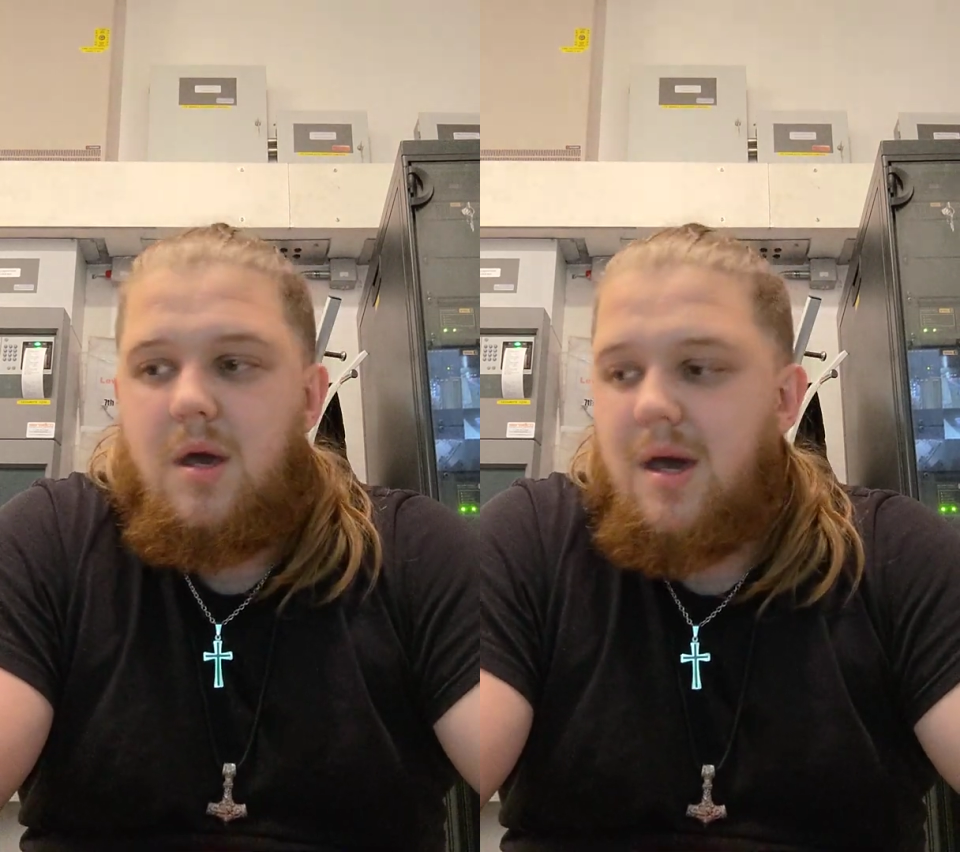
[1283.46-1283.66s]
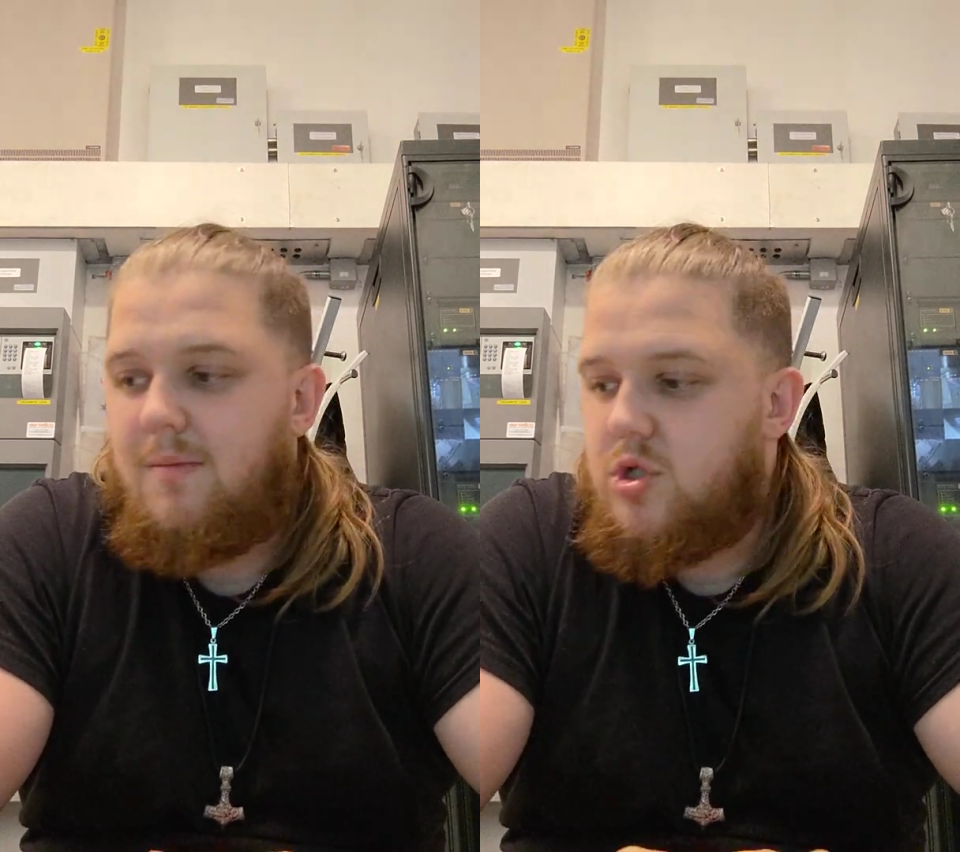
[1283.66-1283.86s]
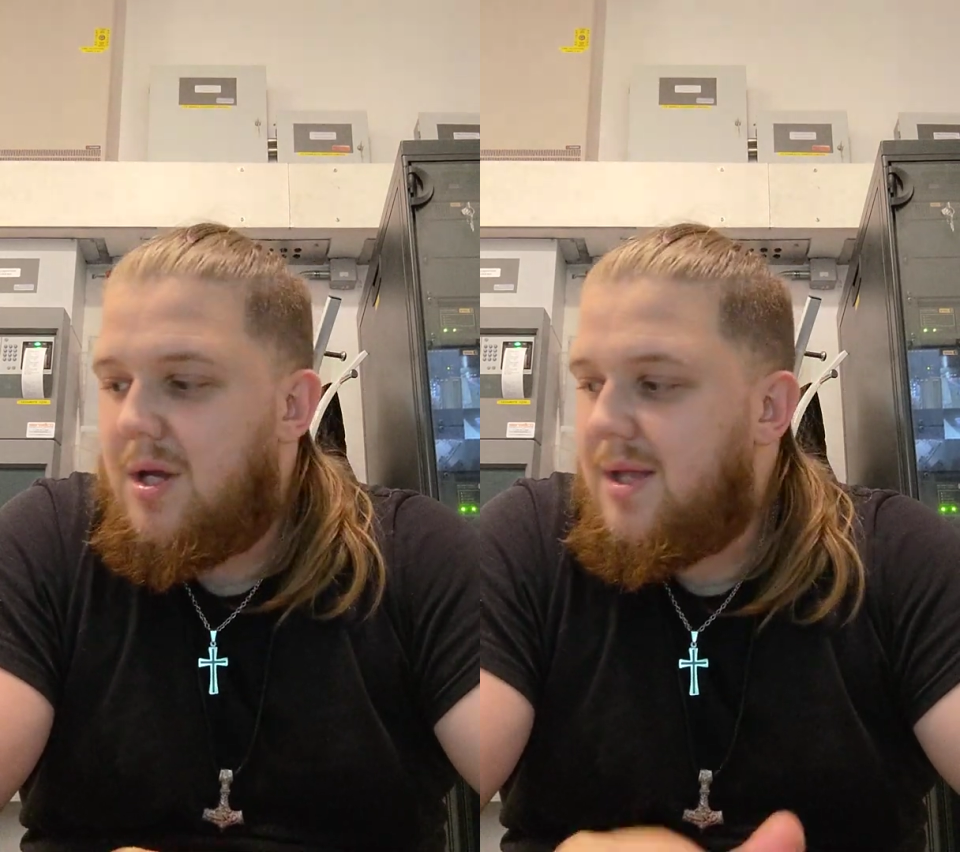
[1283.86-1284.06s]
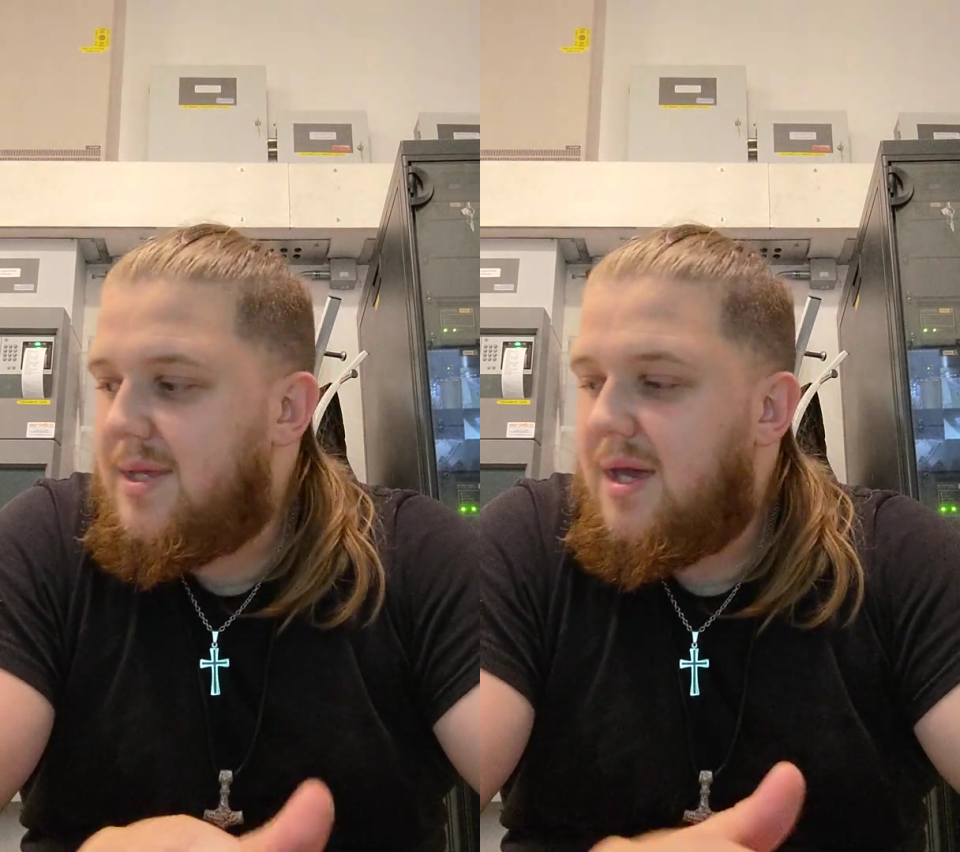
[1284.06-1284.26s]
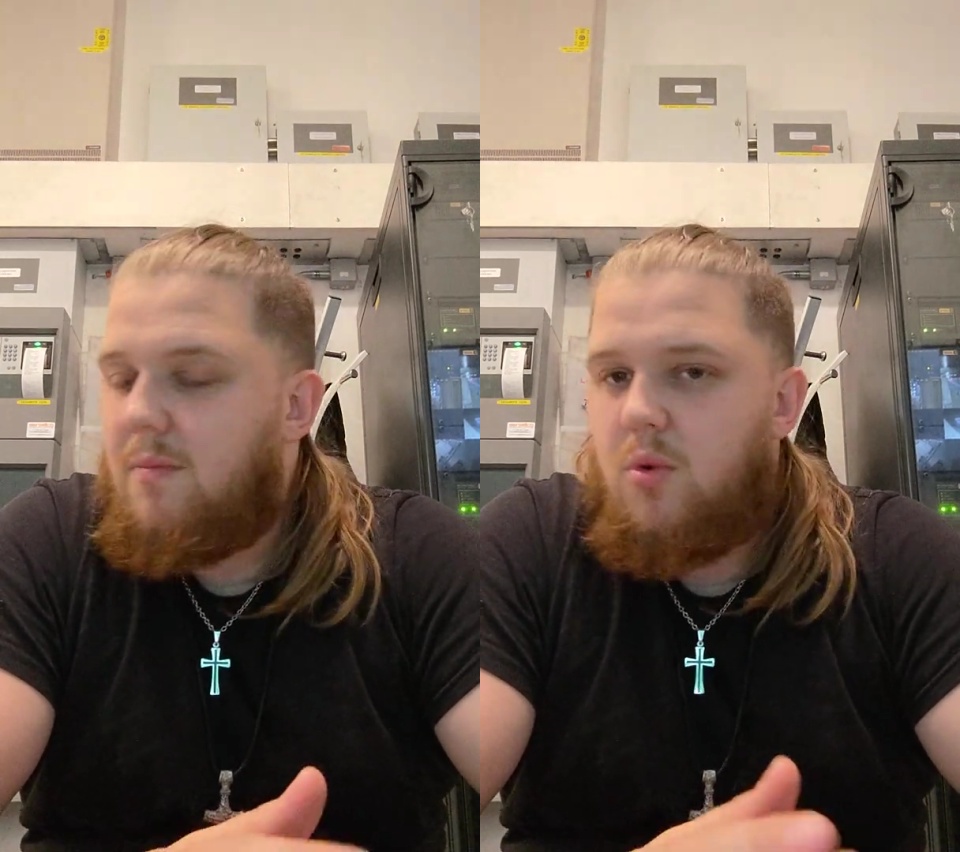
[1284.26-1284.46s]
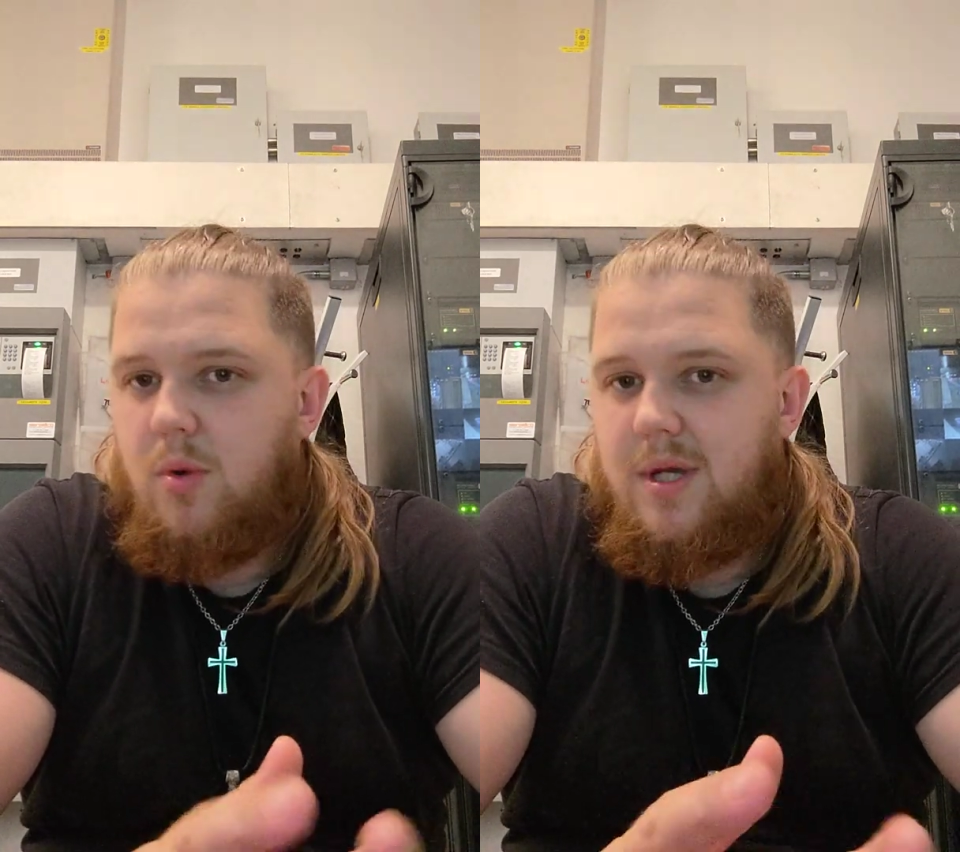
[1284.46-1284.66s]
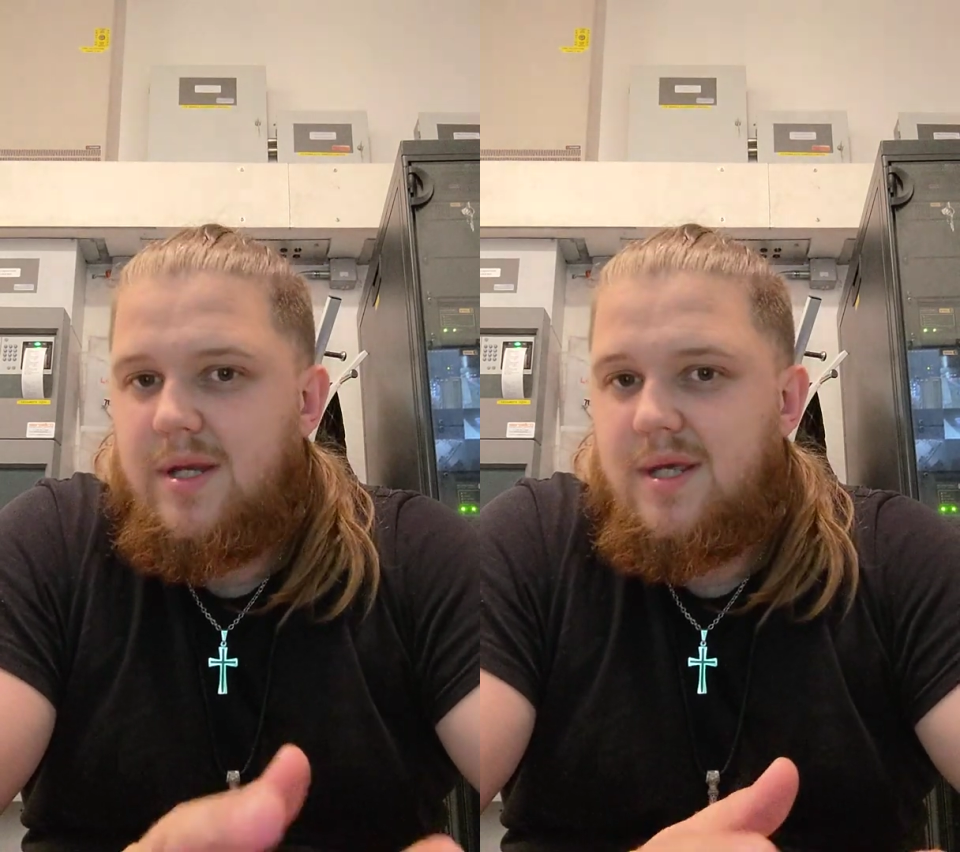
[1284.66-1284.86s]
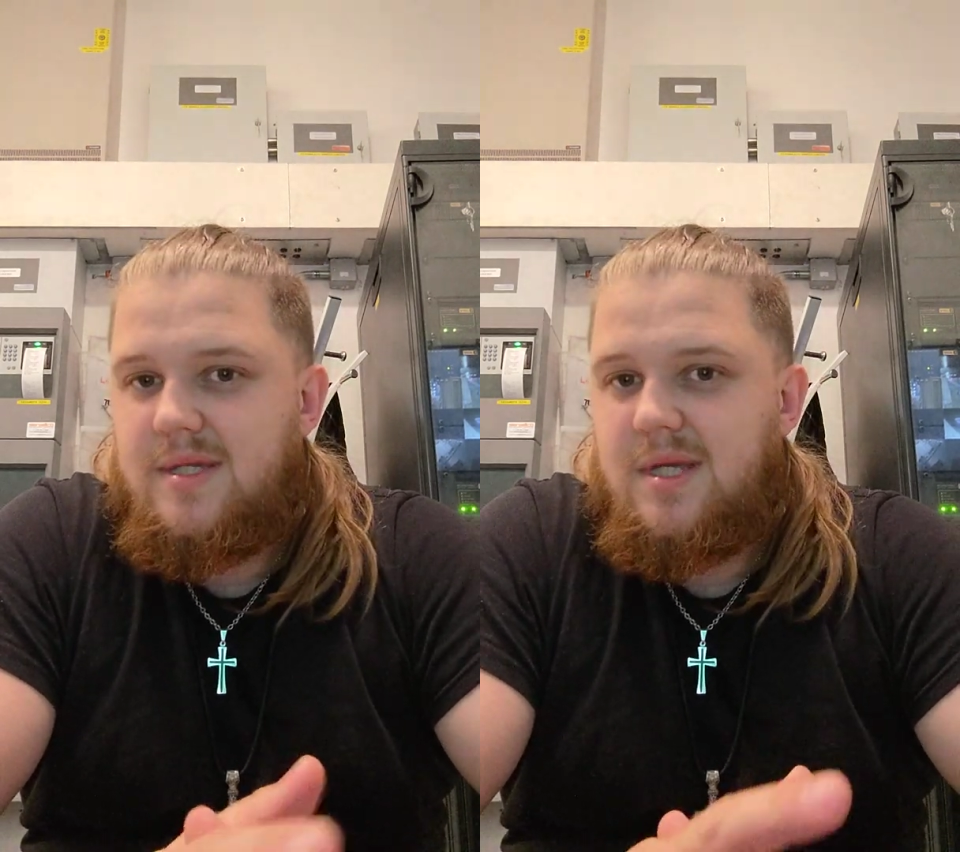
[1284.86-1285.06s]
I'm trying to get more
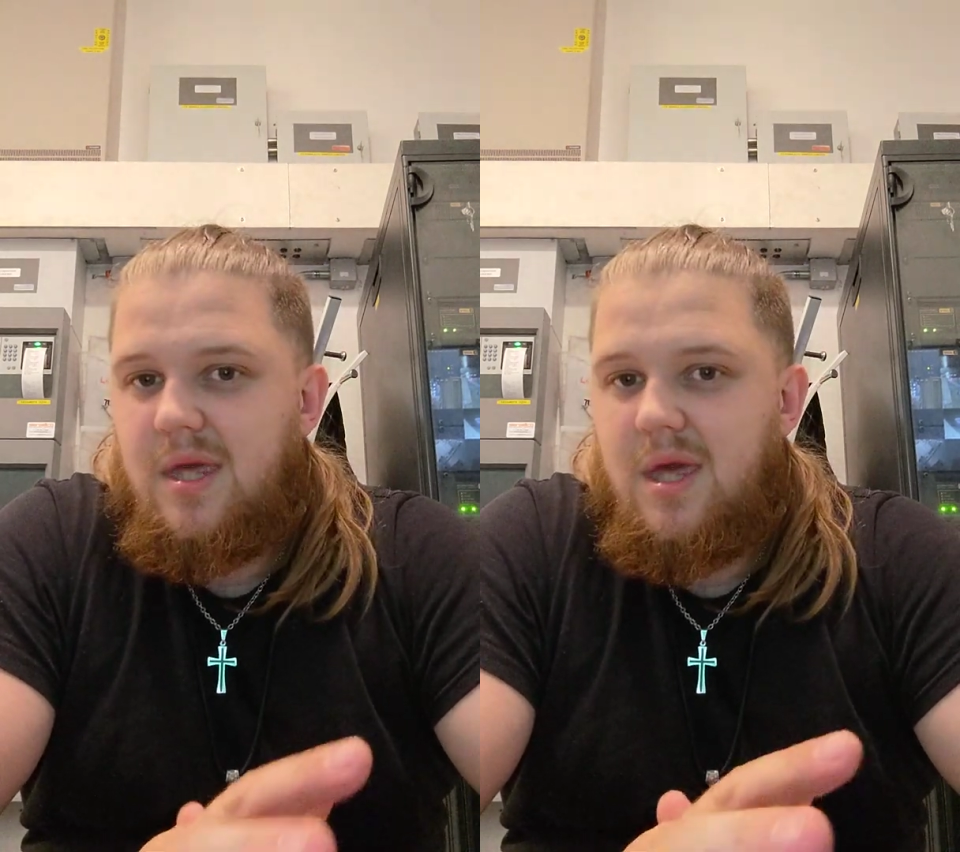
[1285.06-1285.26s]
EDC